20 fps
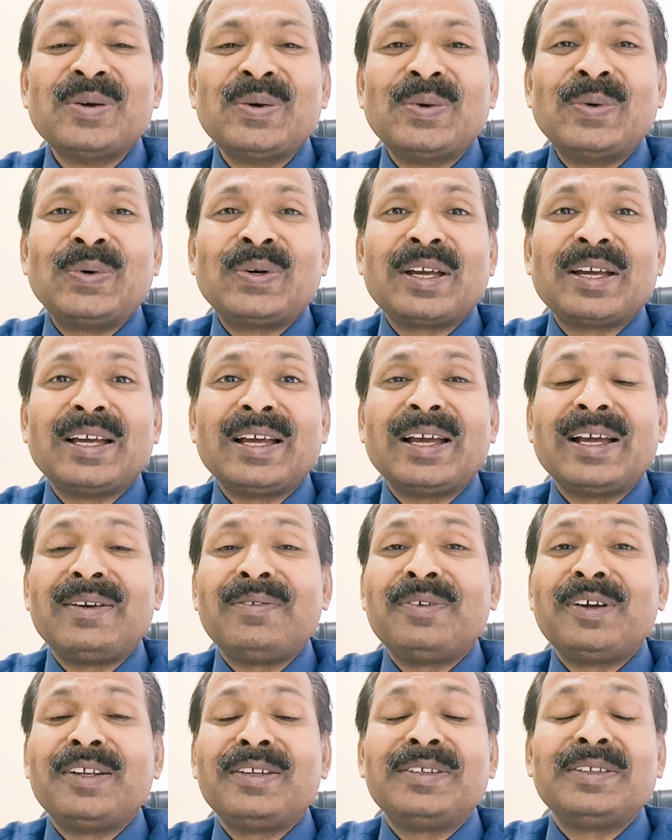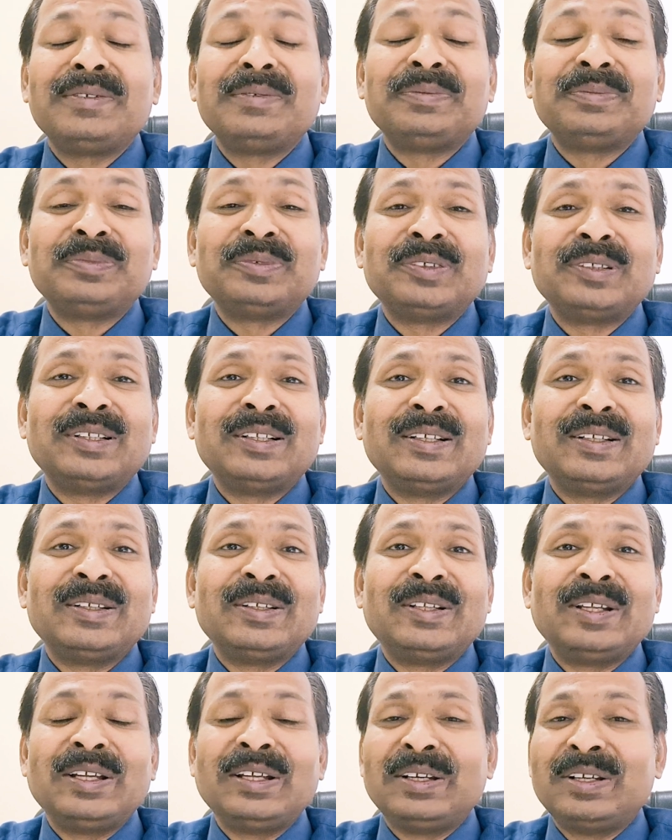okay, and
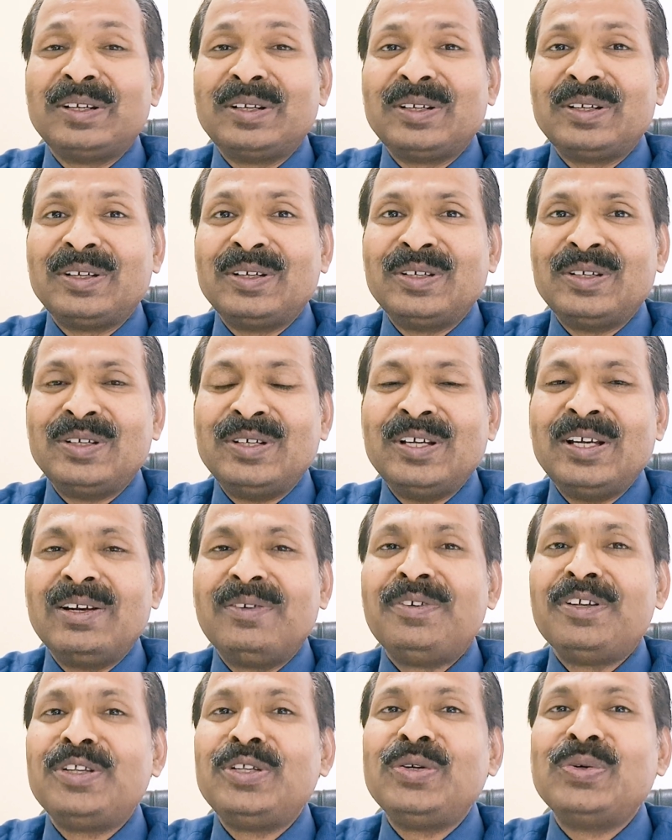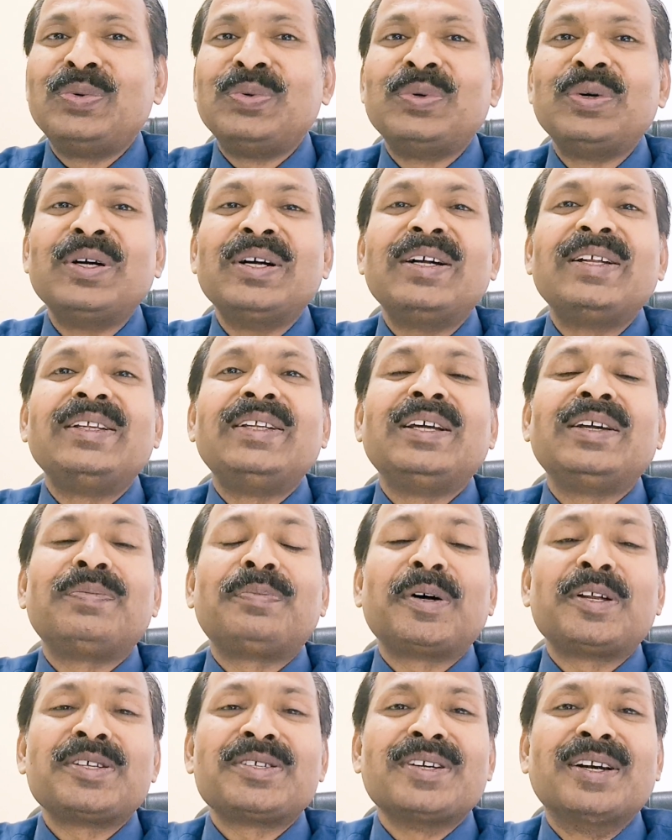when they deal with you, their
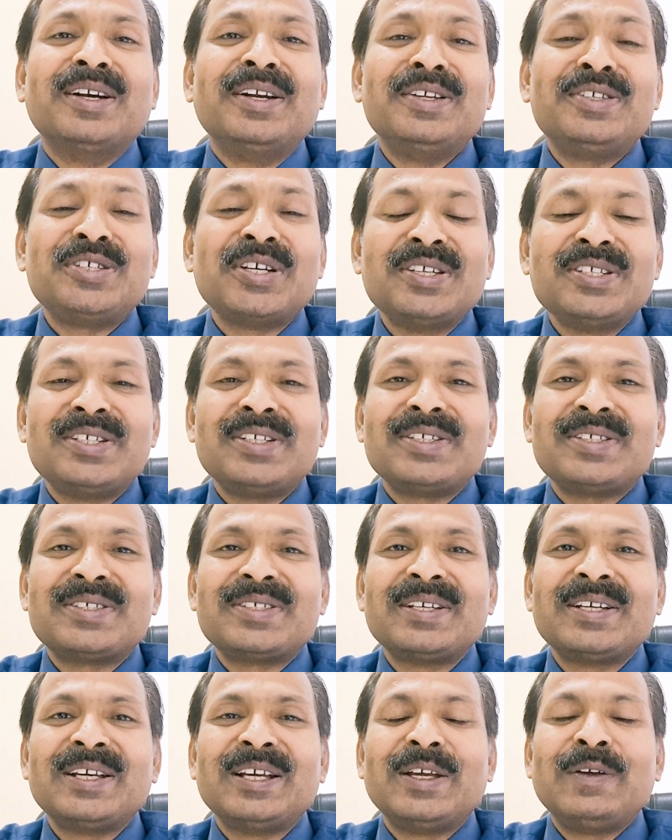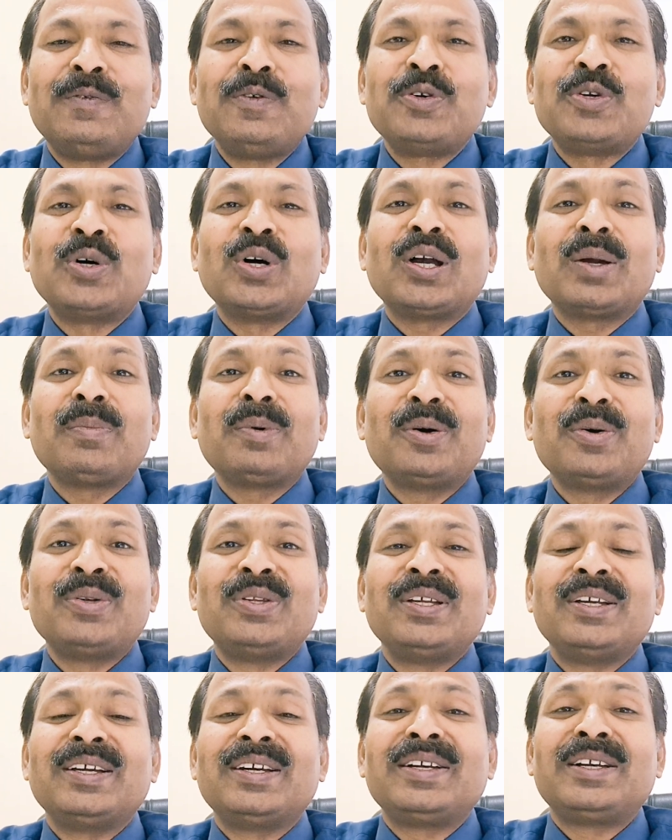personality changes. If we talk about
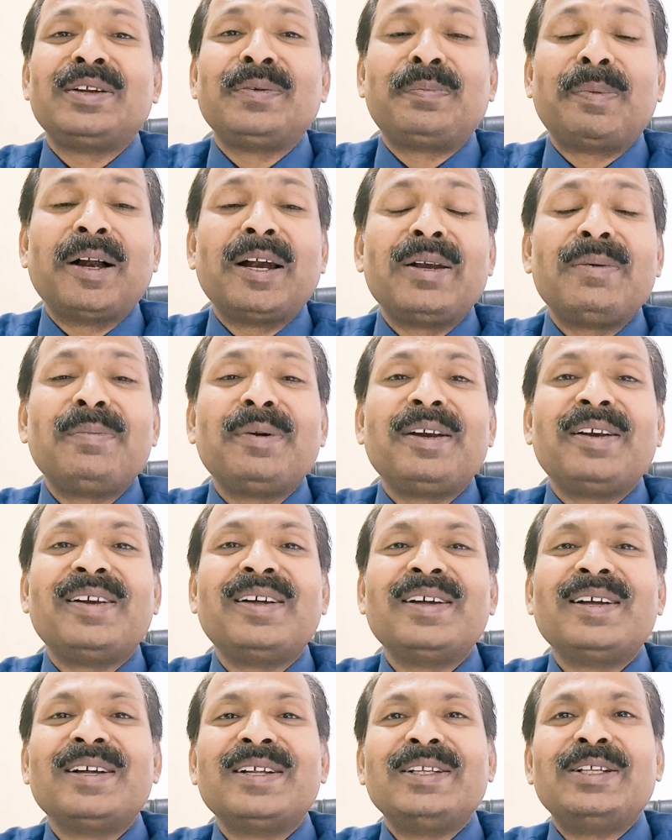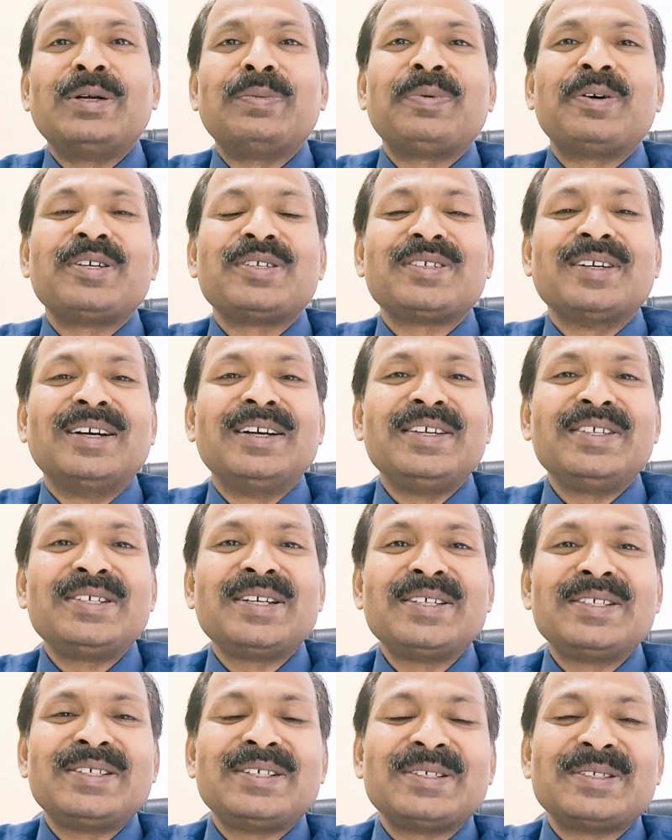their department, their personality
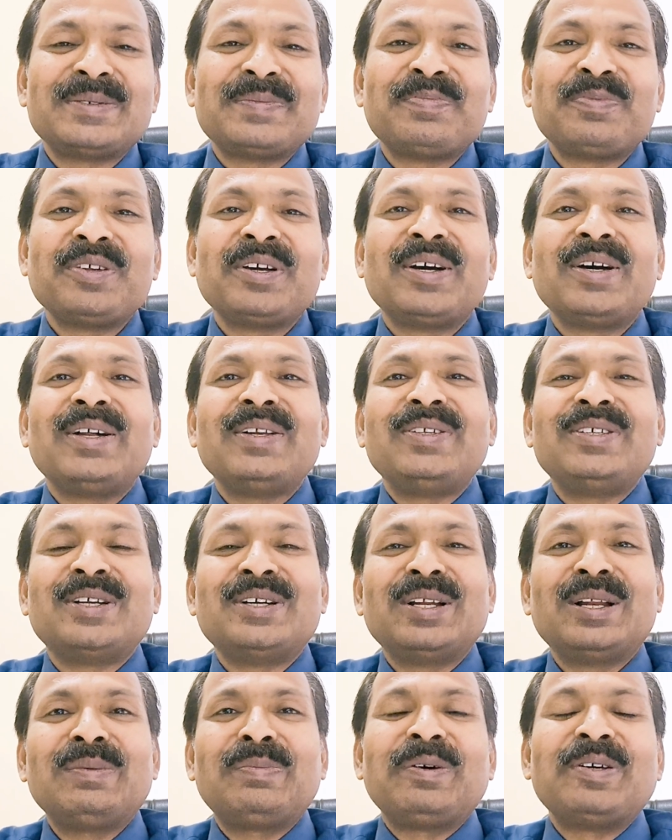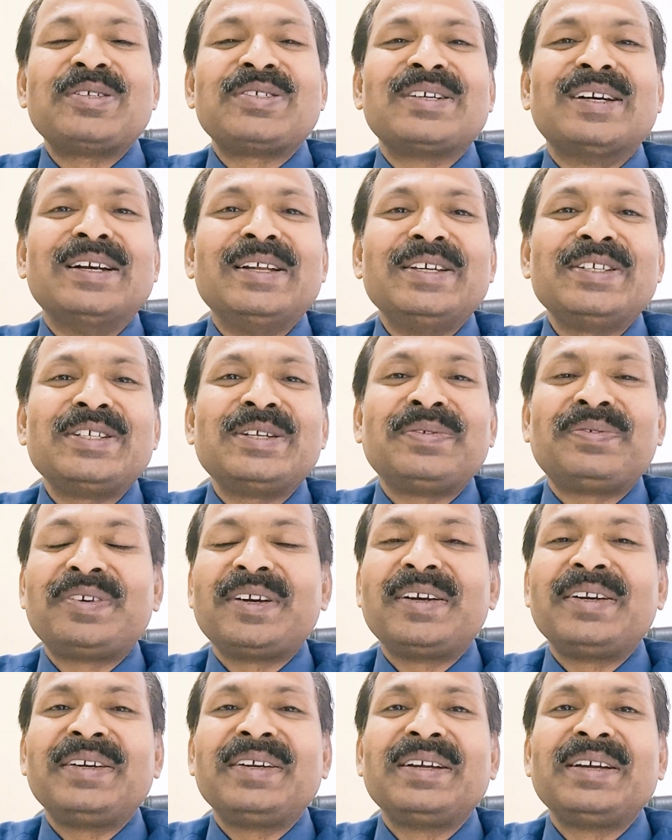changes. General personality is
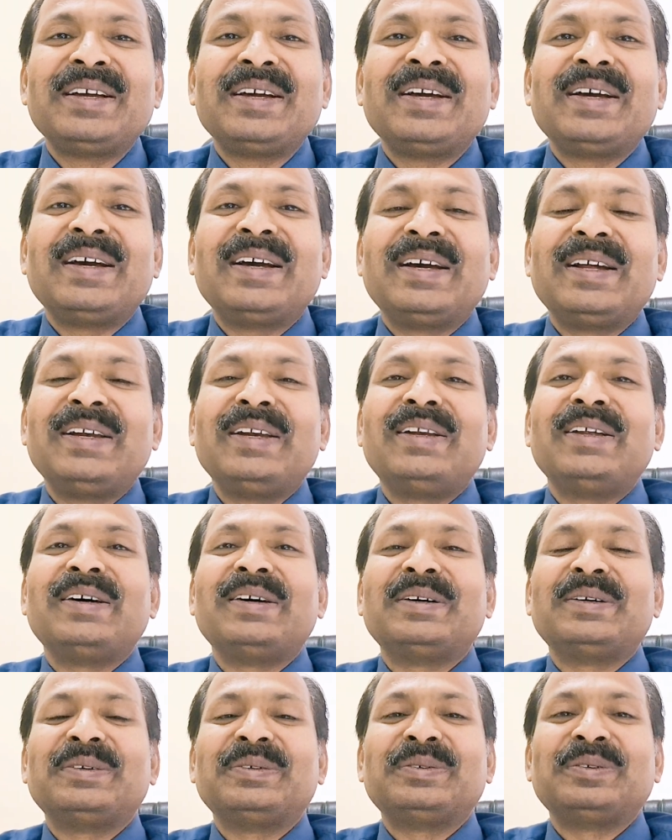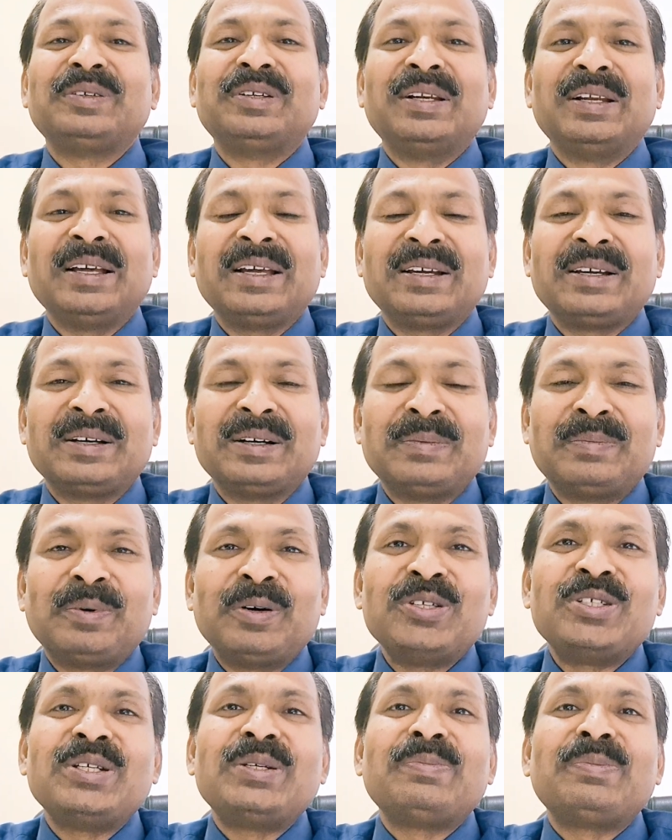different, and like a
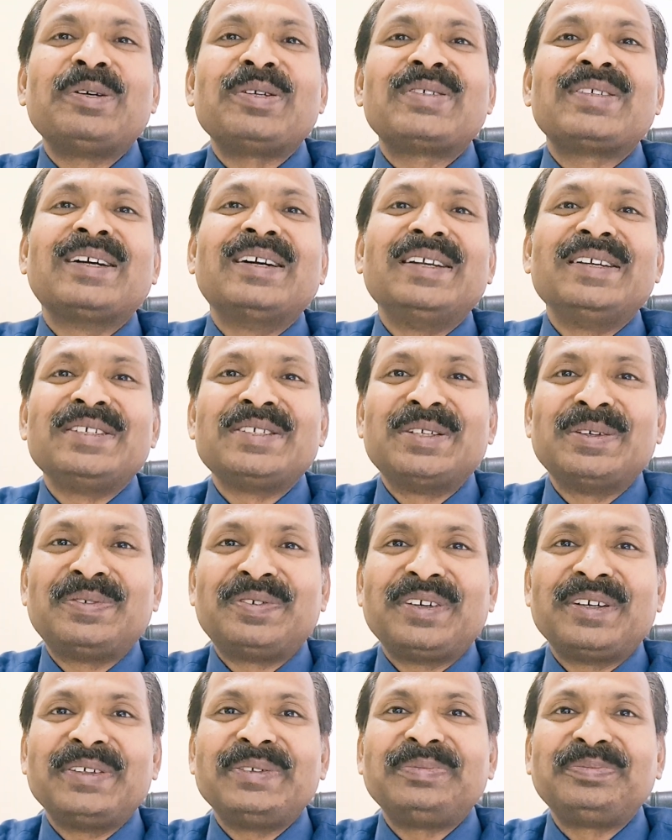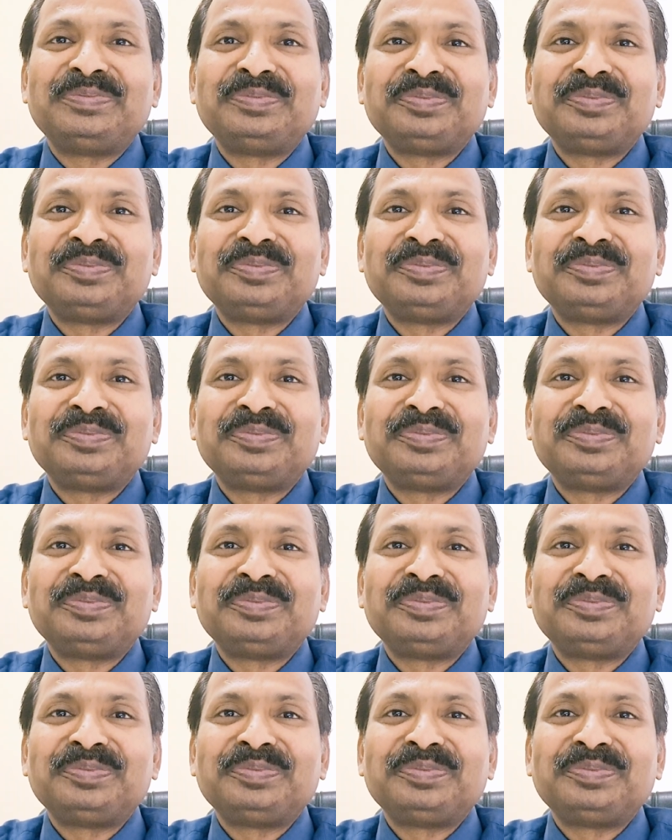positive personality is different.